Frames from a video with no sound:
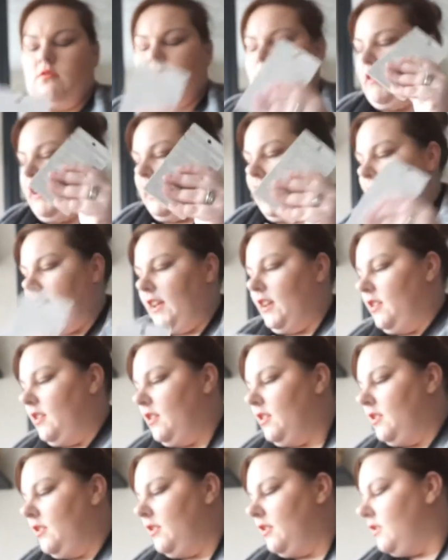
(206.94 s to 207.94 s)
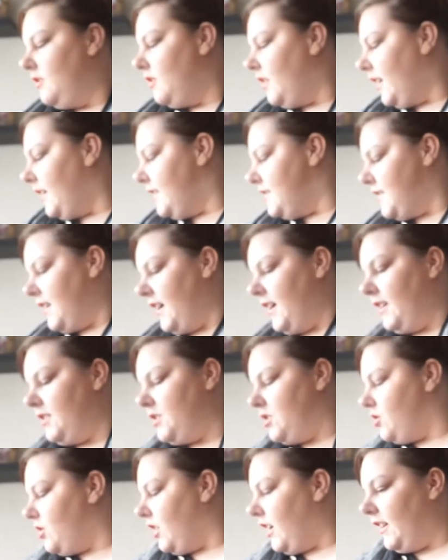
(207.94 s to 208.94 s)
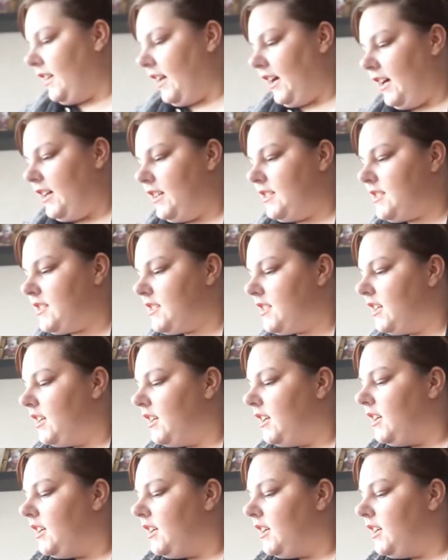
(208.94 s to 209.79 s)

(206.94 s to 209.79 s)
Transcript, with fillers: really excited to try that.